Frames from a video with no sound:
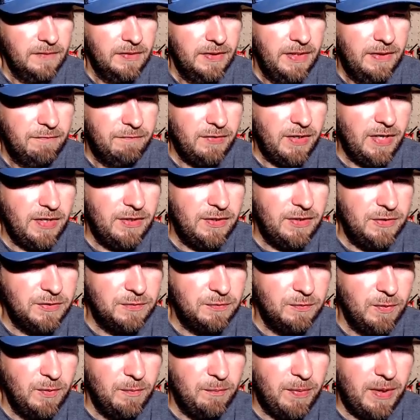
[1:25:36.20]
If you had to
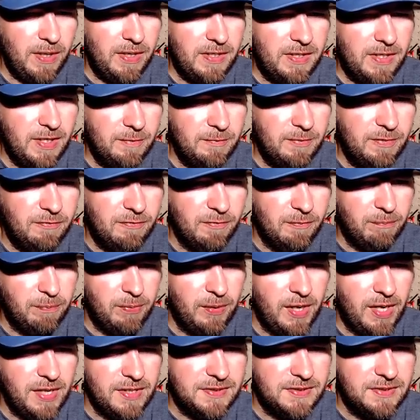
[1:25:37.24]
use one bait company for
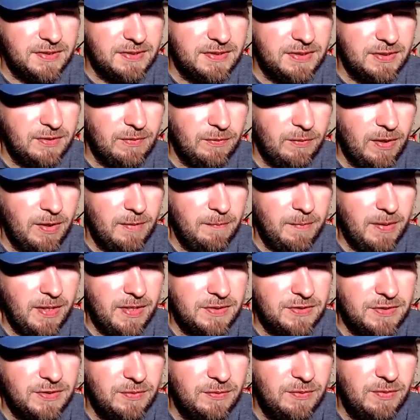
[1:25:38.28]
plastics and
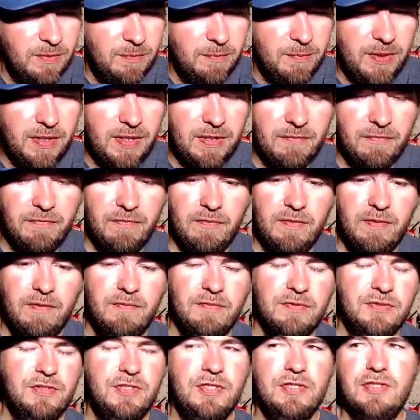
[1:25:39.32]
crankbaits, who would it be? If it
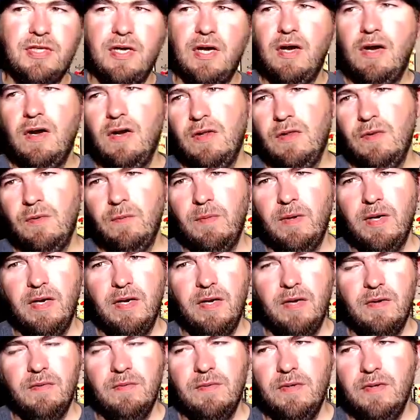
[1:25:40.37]
was just an
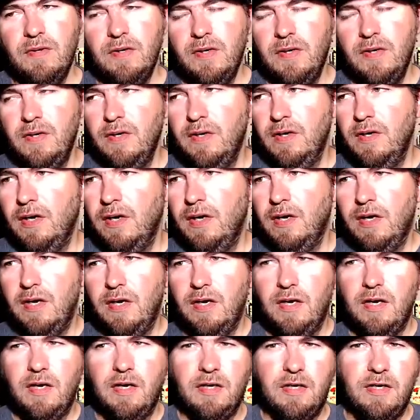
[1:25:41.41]
all-around
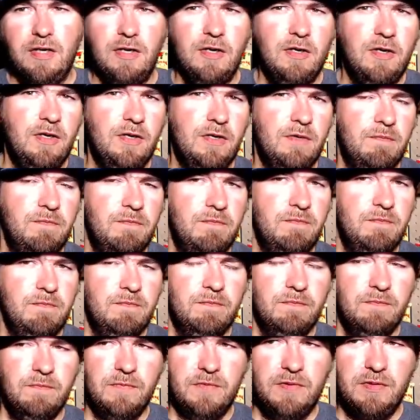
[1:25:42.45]

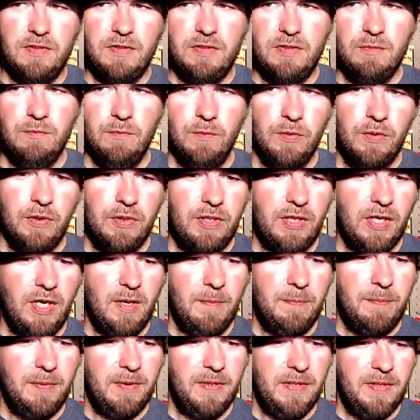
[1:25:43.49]
one
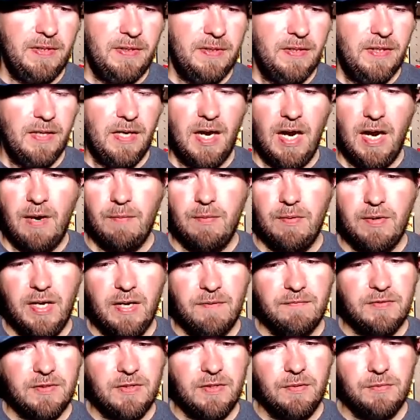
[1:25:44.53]
company, I would
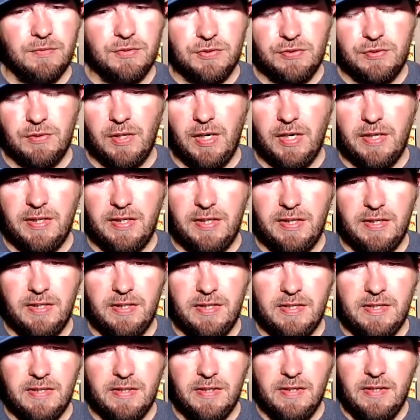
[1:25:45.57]
have to go Strike
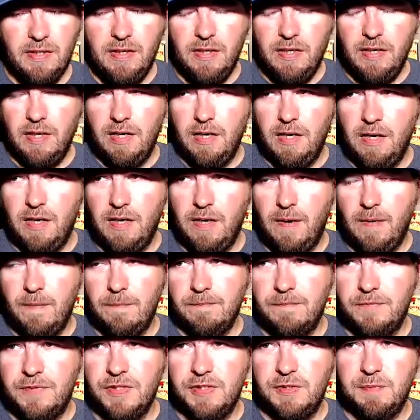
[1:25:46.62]
King,
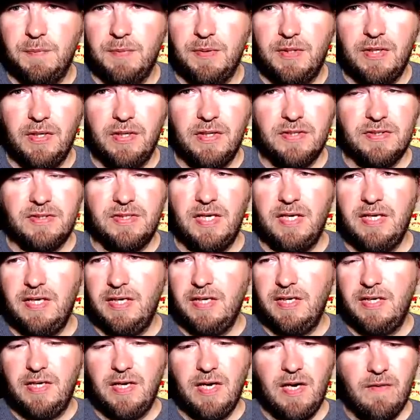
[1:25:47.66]
just because they
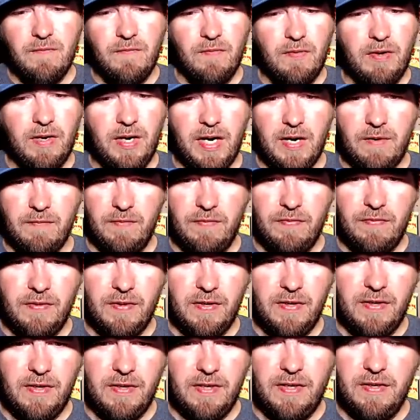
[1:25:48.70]
can cover
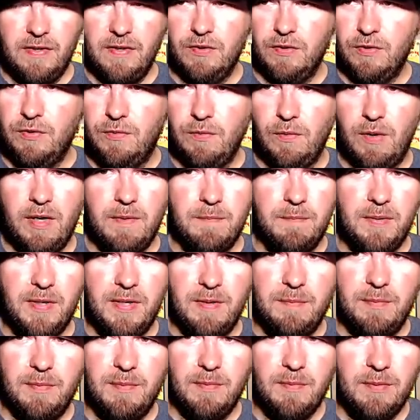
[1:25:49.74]
everything, and they're great
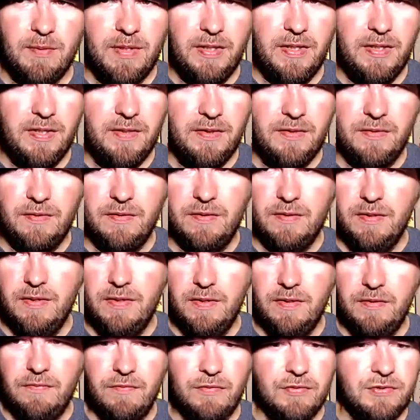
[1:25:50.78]
people, and
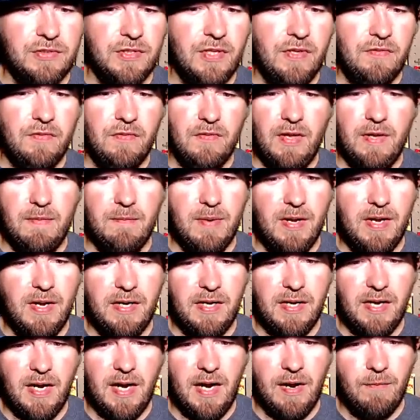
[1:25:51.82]
there's nothing they
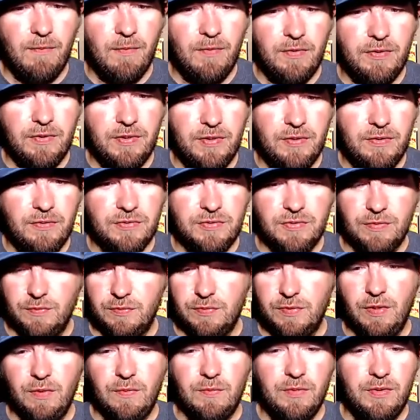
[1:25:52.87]
make I wouldn't use or
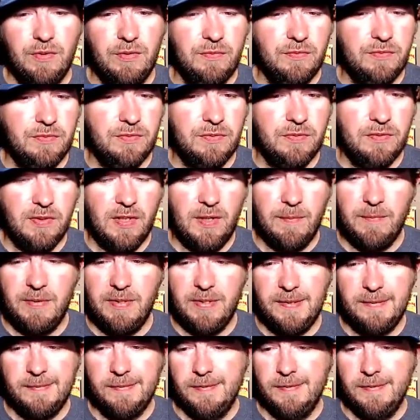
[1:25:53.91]
don't use. I mean,